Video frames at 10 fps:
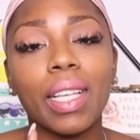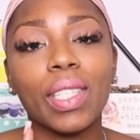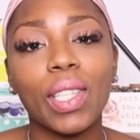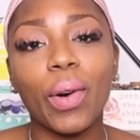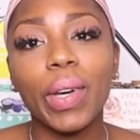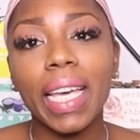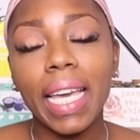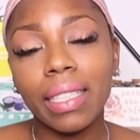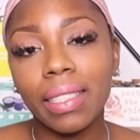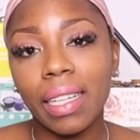So
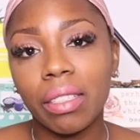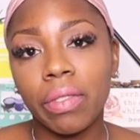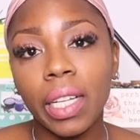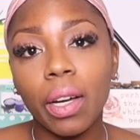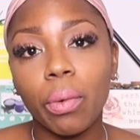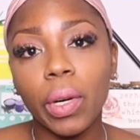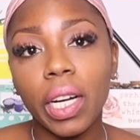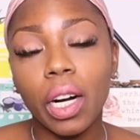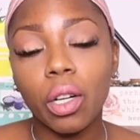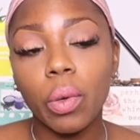in today's video,
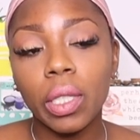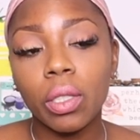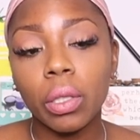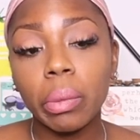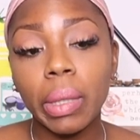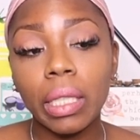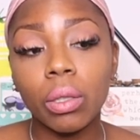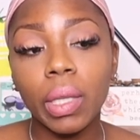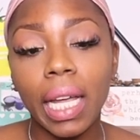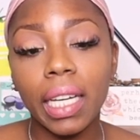we are going to be
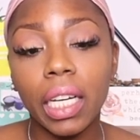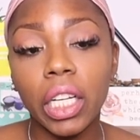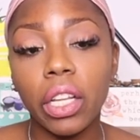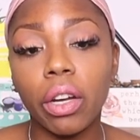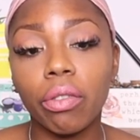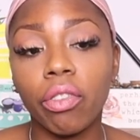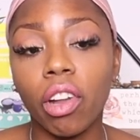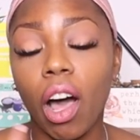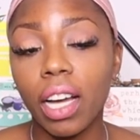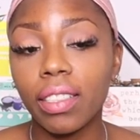doing like another
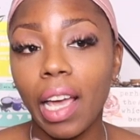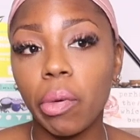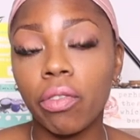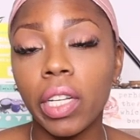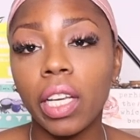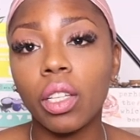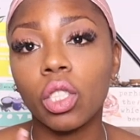vlog type of video.